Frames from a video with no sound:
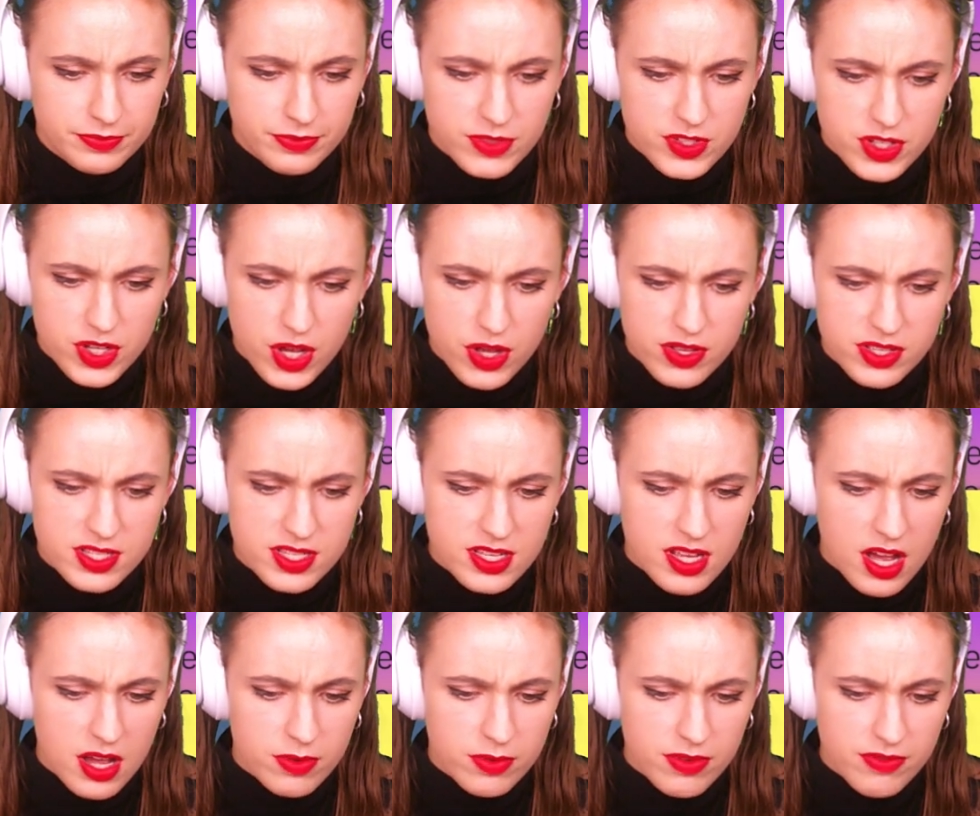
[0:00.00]
So this is
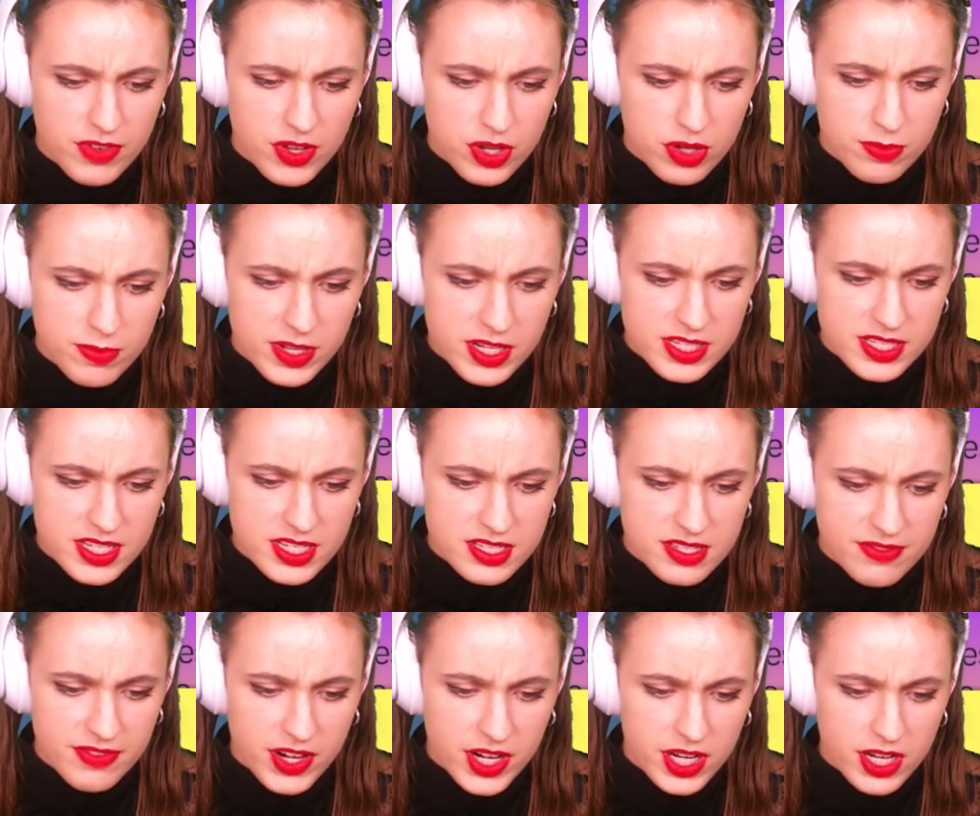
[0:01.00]
unreviewed, but it says
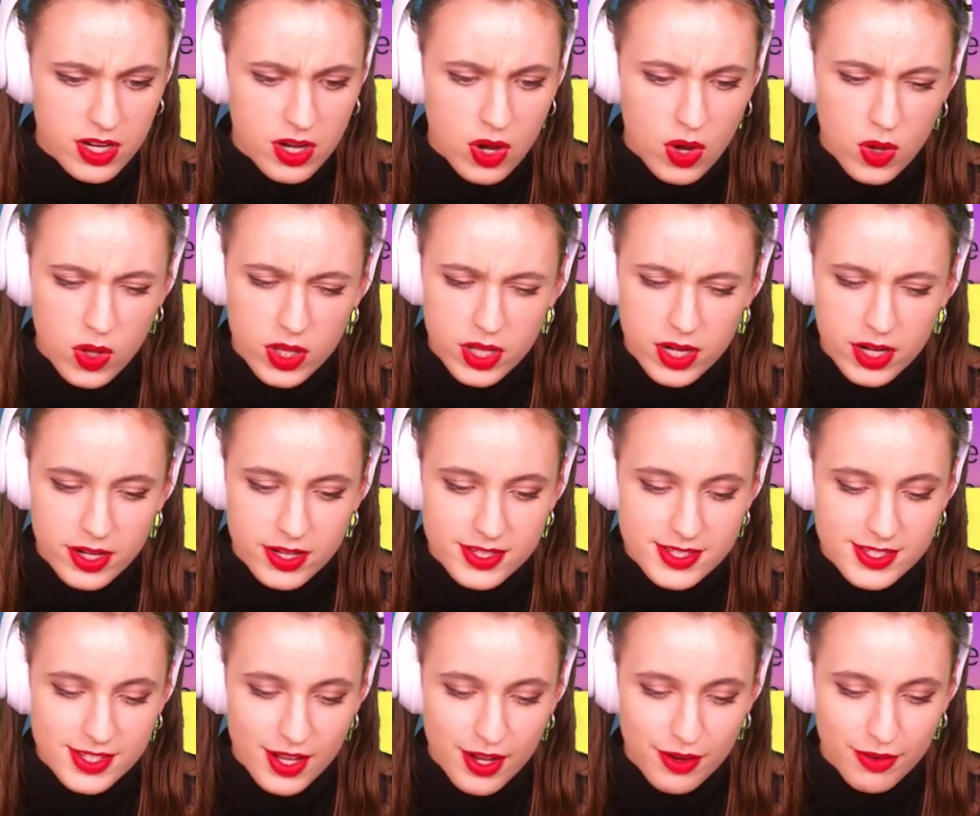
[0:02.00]
a very culinary
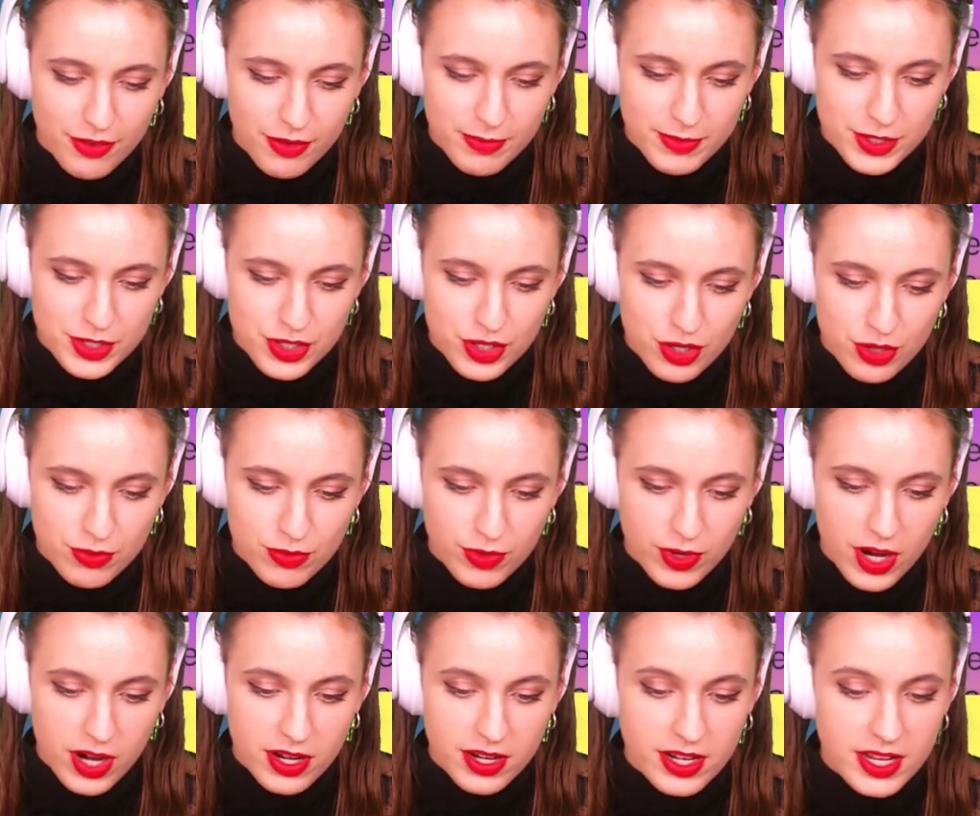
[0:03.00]
song from Entombed
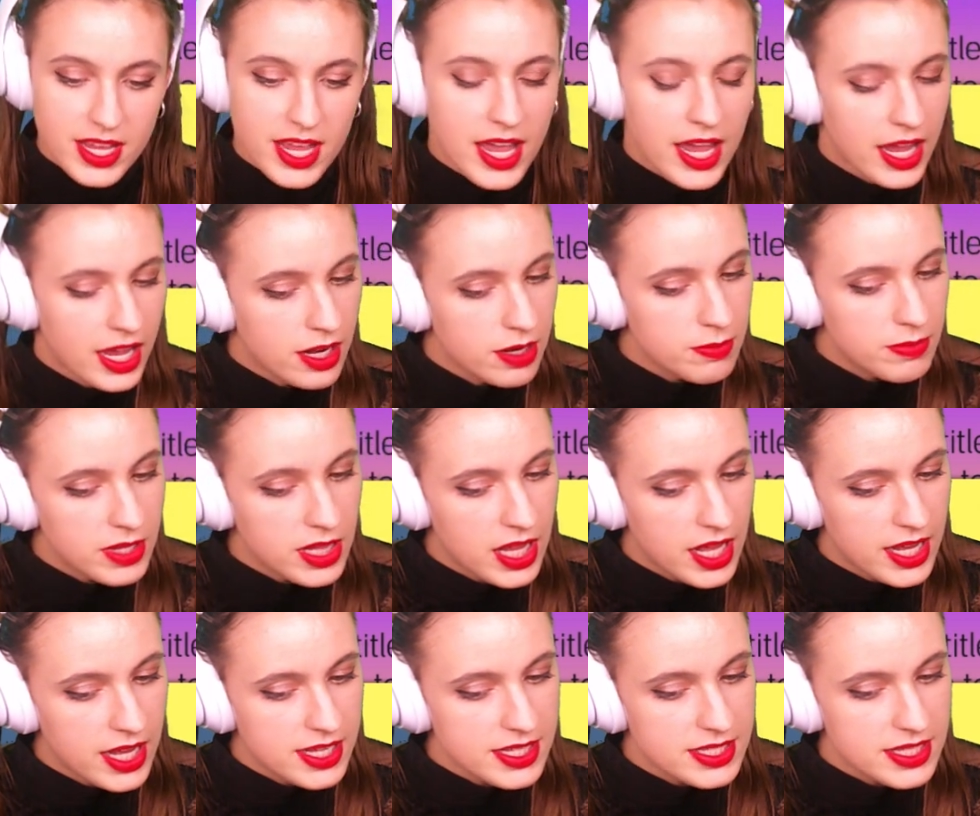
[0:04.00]
regarding
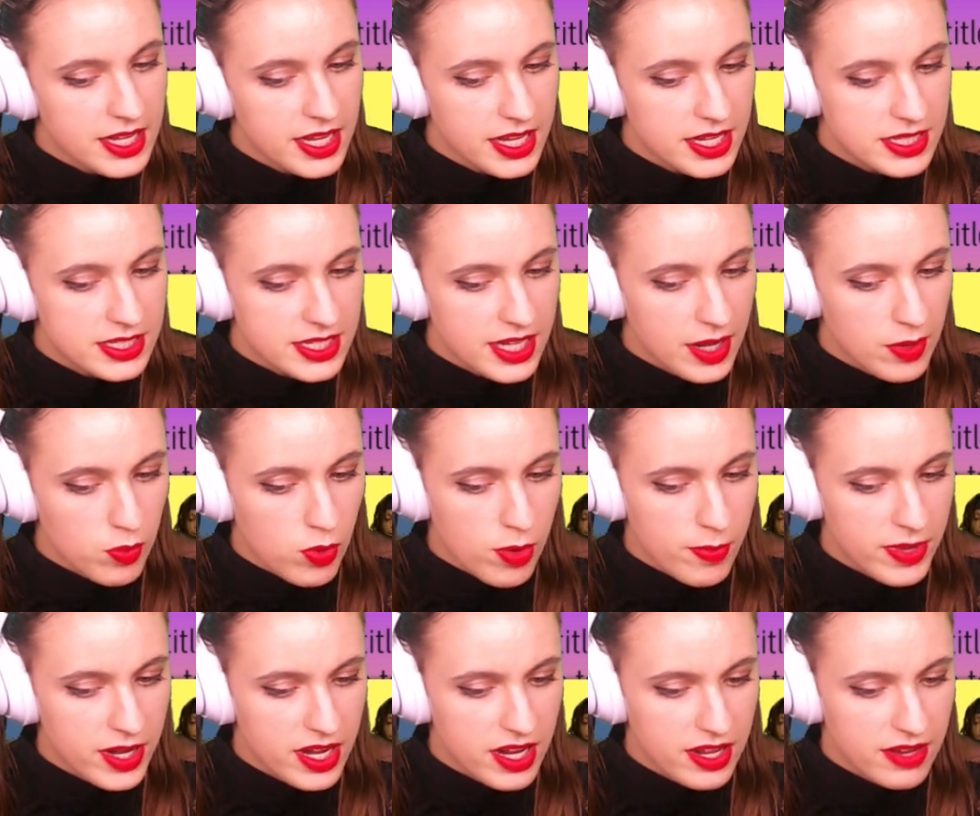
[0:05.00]
cannibalizing a dead
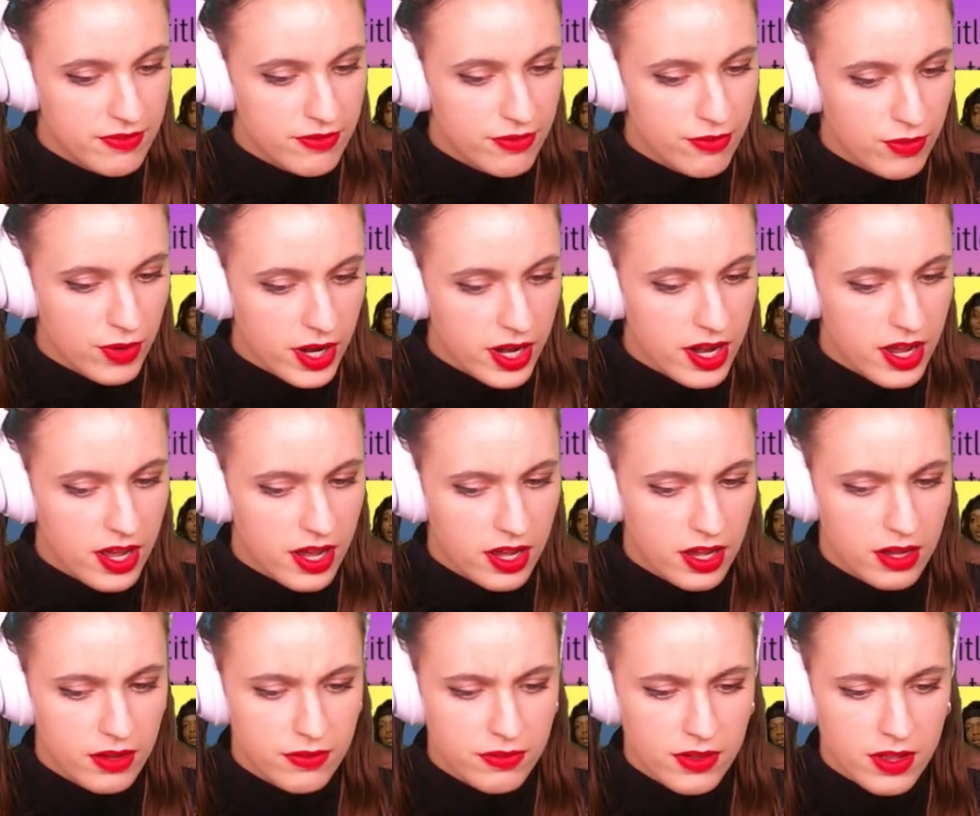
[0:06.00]
woman in front
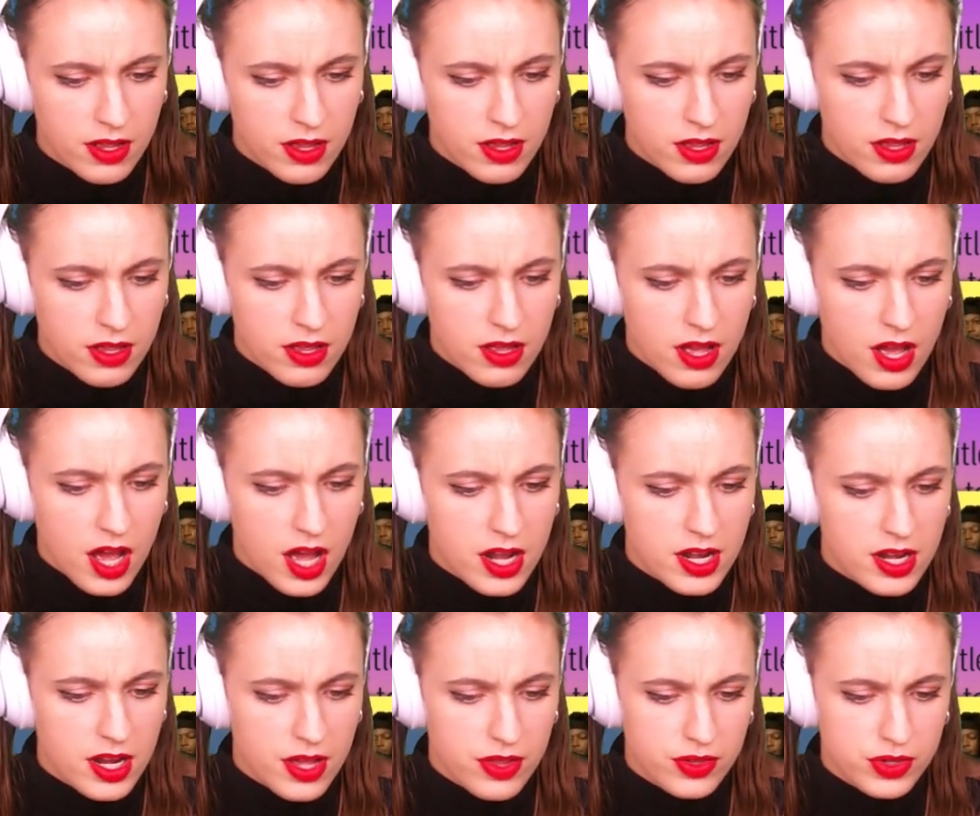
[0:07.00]
of
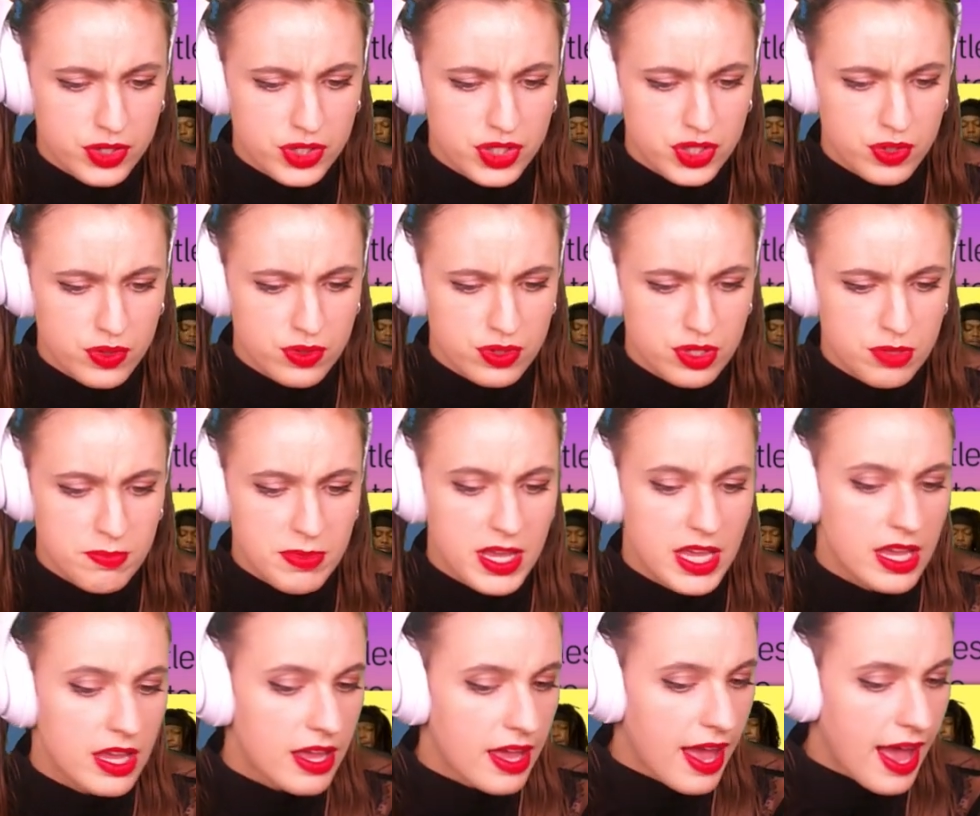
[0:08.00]
another
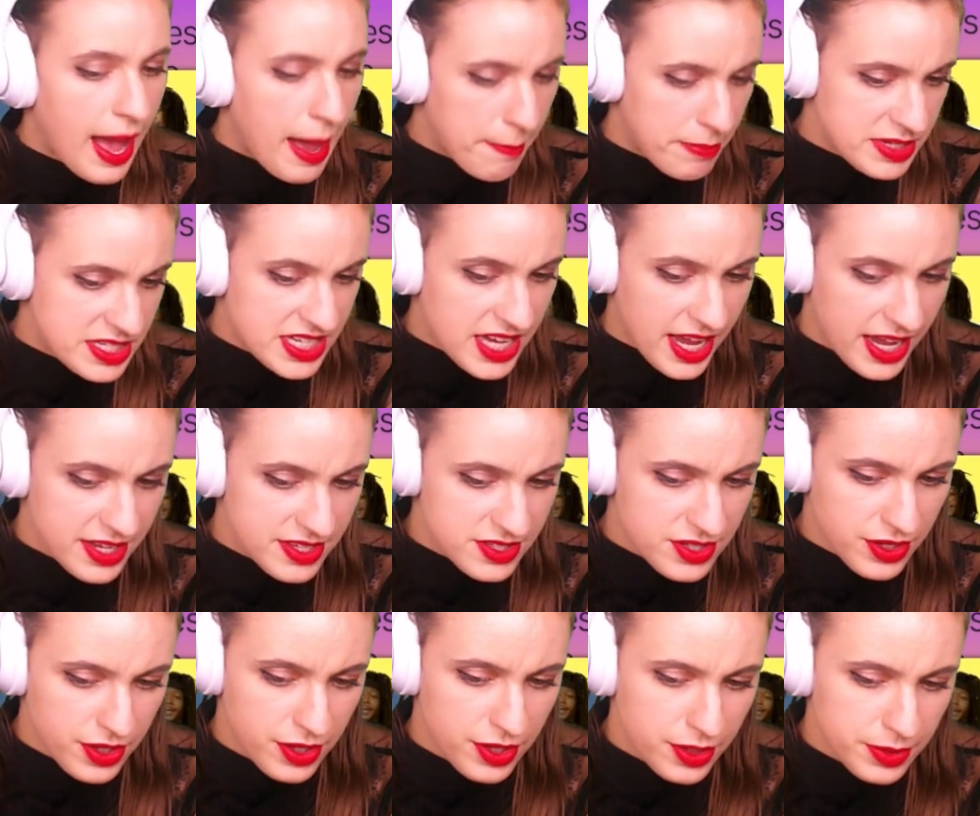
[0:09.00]
soon-to-be
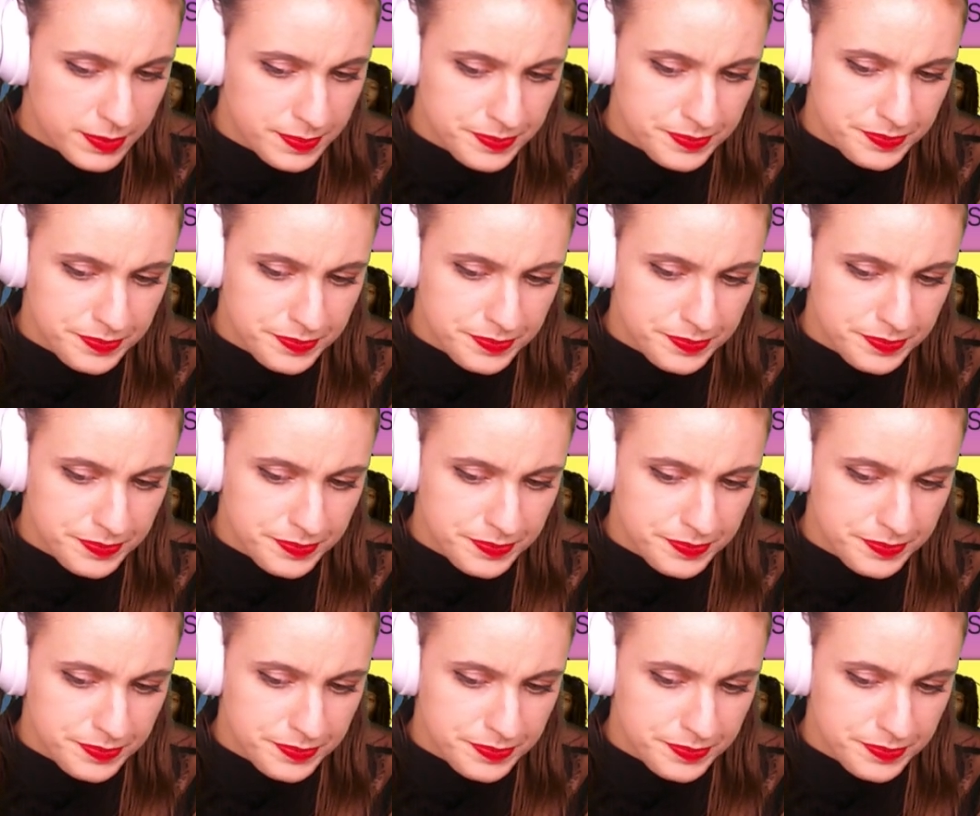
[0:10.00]
appetizer.